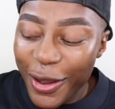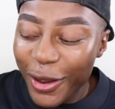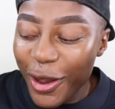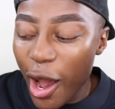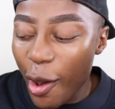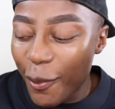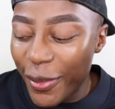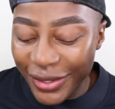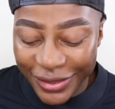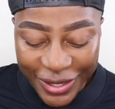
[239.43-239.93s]

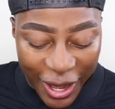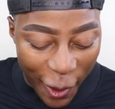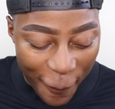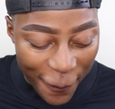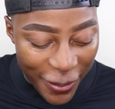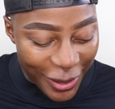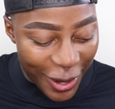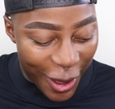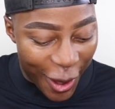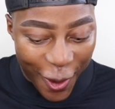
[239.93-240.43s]
comment
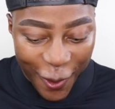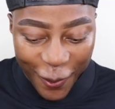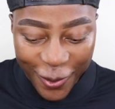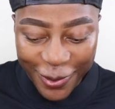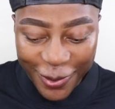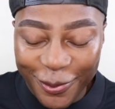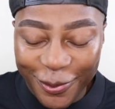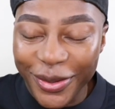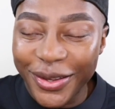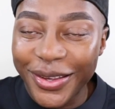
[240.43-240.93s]
down below
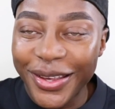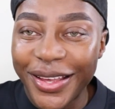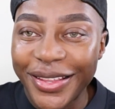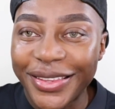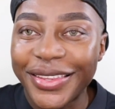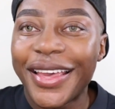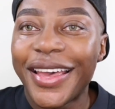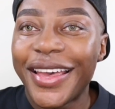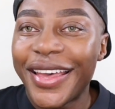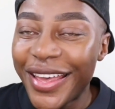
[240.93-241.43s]

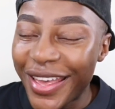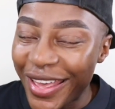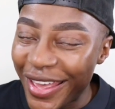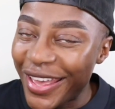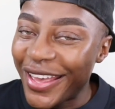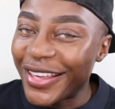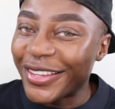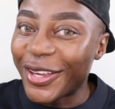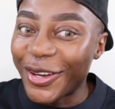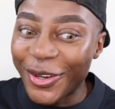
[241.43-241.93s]
because
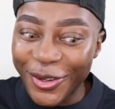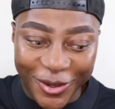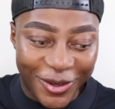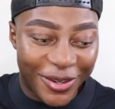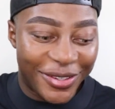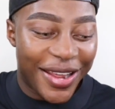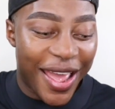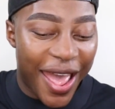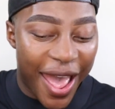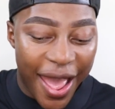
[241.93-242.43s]
it is a
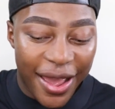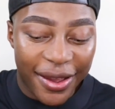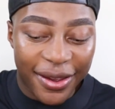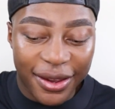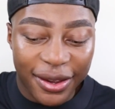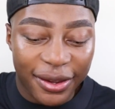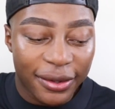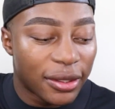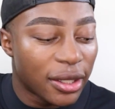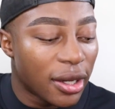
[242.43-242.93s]
good
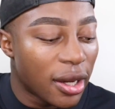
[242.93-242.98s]
hack.